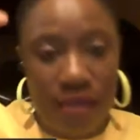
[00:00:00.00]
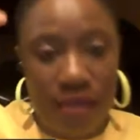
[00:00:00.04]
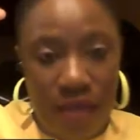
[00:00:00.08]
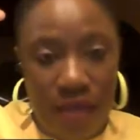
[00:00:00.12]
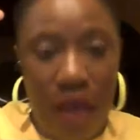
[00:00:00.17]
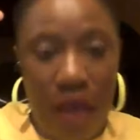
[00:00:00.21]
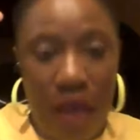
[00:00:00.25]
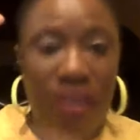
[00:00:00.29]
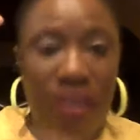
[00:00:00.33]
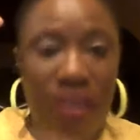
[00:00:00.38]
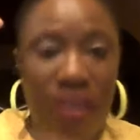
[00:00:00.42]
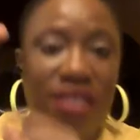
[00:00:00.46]

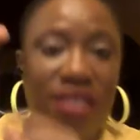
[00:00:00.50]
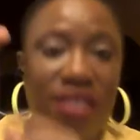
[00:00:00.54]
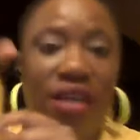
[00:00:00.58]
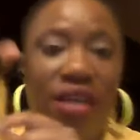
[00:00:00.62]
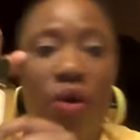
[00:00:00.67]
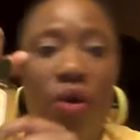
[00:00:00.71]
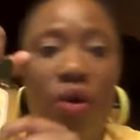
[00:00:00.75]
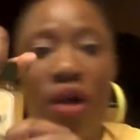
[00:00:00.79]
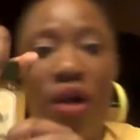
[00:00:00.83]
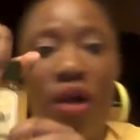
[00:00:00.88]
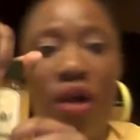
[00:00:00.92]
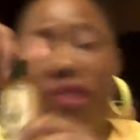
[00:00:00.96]
our snake
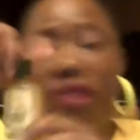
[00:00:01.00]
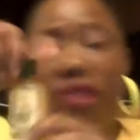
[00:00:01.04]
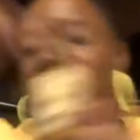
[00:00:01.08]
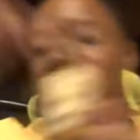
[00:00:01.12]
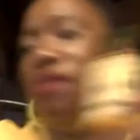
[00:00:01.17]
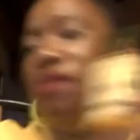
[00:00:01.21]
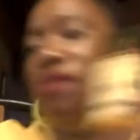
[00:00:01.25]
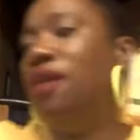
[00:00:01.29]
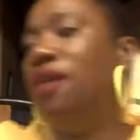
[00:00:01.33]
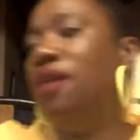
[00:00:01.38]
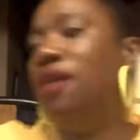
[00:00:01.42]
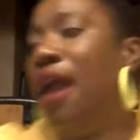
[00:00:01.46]
oils
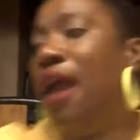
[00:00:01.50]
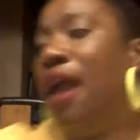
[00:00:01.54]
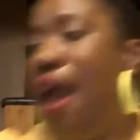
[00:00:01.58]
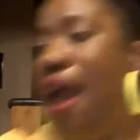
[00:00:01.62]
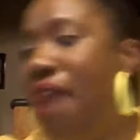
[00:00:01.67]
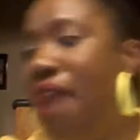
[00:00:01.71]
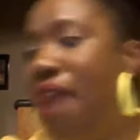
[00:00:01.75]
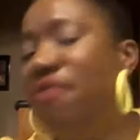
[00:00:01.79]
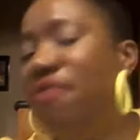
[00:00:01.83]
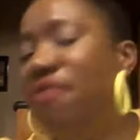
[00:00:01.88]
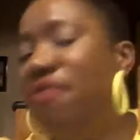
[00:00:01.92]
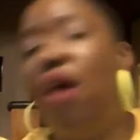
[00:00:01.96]

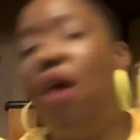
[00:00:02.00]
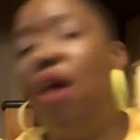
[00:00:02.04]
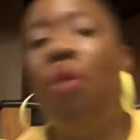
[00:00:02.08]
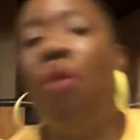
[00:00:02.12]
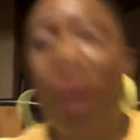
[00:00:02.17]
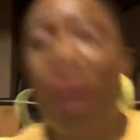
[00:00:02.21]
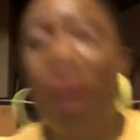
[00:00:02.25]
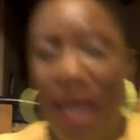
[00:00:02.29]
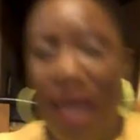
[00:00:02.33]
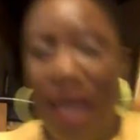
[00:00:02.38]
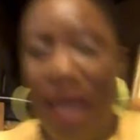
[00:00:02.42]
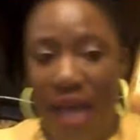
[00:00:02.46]
have the
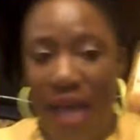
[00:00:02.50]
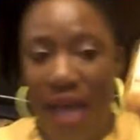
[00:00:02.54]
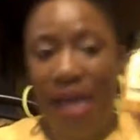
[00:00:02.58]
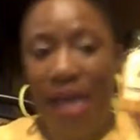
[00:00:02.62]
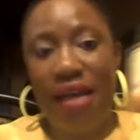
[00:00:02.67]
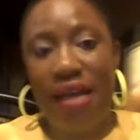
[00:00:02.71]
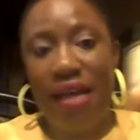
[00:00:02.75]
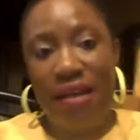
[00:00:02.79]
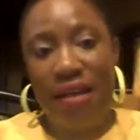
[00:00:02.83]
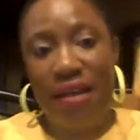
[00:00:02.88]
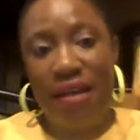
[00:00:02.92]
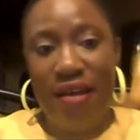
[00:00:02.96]
omega
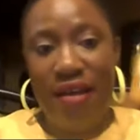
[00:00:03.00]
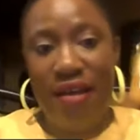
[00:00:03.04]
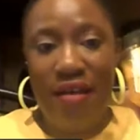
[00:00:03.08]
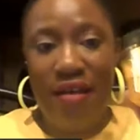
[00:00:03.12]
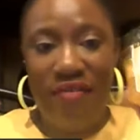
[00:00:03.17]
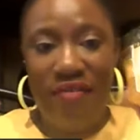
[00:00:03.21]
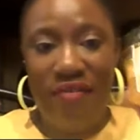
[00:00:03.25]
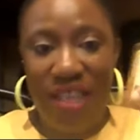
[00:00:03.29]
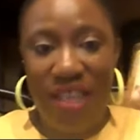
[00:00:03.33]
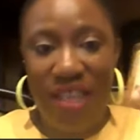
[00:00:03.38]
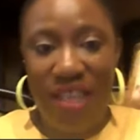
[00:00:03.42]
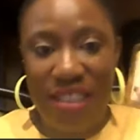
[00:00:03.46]

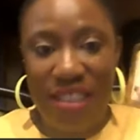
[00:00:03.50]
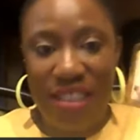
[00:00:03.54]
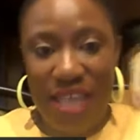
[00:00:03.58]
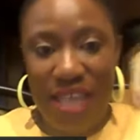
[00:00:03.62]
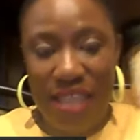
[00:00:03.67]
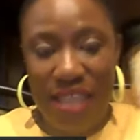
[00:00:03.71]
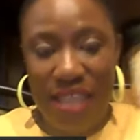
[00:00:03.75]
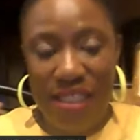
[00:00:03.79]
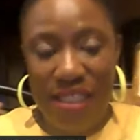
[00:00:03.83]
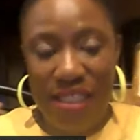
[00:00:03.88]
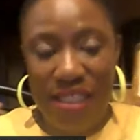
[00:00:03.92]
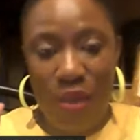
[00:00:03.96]
fatty
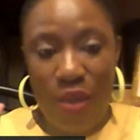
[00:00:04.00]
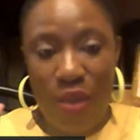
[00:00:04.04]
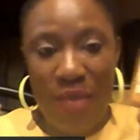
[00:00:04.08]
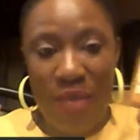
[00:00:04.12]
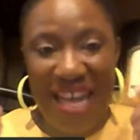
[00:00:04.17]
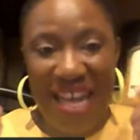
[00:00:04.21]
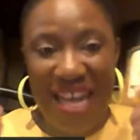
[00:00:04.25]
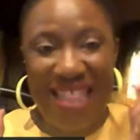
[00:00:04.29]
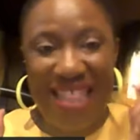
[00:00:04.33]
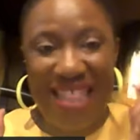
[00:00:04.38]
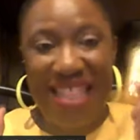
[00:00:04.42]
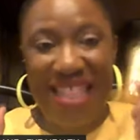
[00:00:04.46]
acids,
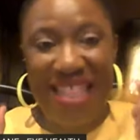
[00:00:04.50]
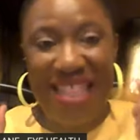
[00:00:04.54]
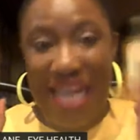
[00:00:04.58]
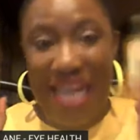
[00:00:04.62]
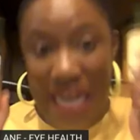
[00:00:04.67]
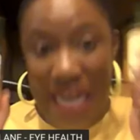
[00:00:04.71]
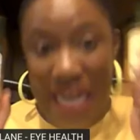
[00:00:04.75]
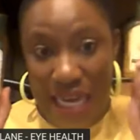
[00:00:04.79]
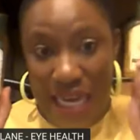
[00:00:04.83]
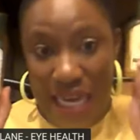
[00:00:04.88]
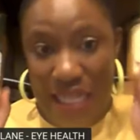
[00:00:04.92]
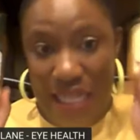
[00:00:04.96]
omega
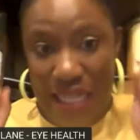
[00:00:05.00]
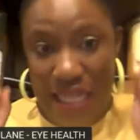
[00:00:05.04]
3.